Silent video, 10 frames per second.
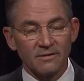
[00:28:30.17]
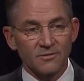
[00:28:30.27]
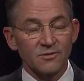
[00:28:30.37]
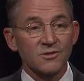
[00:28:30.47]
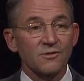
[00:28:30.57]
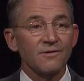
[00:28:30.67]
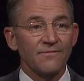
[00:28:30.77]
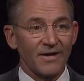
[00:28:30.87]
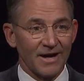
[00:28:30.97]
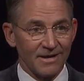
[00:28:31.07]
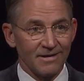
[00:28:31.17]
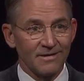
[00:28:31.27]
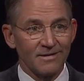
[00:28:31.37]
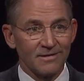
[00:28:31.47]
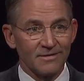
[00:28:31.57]
to certify
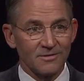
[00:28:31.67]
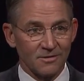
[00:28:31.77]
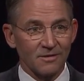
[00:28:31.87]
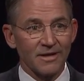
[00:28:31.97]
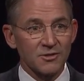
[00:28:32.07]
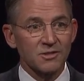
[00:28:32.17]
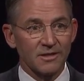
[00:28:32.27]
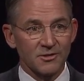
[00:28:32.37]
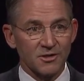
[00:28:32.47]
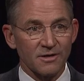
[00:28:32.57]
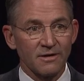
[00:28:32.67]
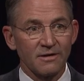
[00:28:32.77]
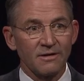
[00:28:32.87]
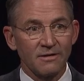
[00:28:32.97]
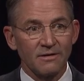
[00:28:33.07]
to the legislature
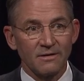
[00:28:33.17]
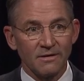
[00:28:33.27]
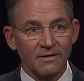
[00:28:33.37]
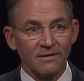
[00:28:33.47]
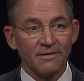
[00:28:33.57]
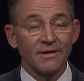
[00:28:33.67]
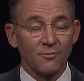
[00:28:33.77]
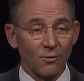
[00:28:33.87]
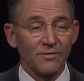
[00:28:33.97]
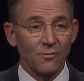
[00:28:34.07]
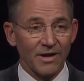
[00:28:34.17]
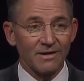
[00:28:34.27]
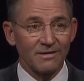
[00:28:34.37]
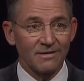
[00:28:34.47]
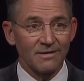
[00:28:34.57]
that Roe v.
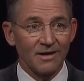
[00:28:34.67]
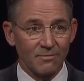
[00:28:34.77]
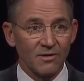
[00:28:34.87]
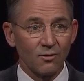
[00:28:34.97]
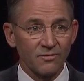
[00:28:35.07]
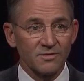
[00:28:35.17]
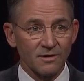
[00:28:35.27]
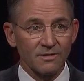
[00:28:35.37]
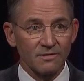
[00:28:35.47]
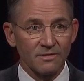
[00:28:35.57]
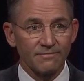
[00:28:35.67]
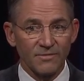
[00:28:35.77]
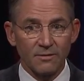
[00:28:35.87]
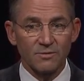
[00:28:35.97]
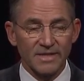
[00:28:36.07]
Wade had been overturned.
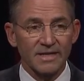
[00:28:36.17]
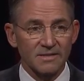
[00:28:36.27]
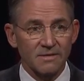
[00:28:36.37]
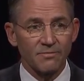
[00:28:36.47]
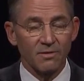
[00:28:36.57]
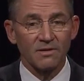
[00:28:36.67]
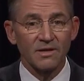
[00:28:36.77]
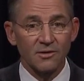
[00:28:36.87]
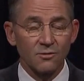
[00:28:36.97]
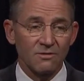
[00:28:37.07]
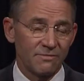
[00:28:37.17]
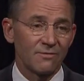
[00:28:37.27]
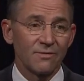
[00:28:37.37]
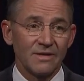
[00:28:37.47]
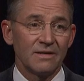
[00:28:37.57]
It was that simple. It could have
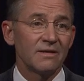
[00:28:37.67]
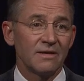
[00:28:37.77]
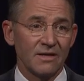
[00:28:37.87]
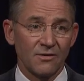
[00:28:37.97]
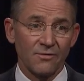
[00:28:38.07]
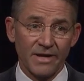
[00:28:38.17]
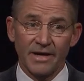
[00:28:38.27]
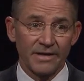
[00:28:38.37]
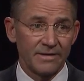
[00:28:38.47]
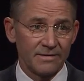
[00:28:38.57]
been written in crayon.